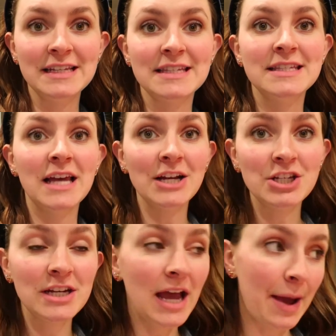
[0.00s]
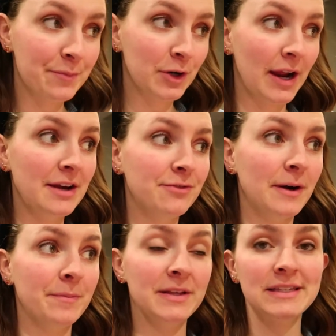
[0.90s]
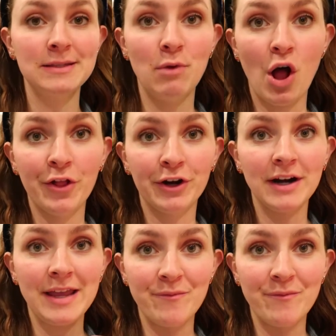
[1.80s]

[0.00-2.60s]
It is such an upgrade from the smaller